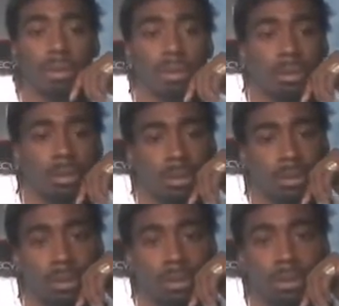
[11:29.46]

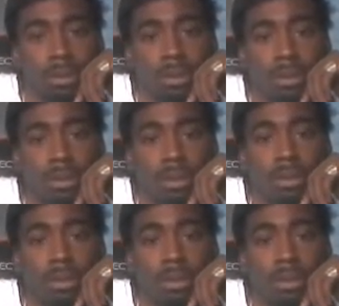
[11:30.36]

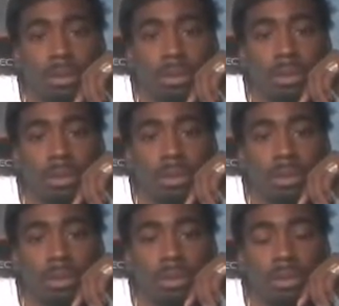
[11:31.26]

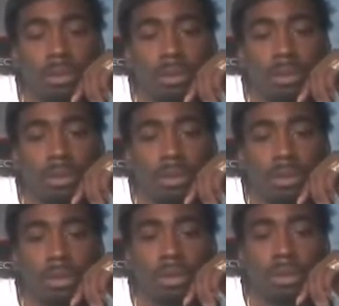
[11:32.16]

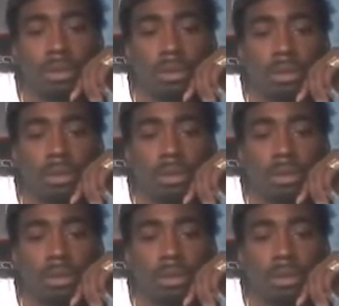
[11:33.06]
(not speaking)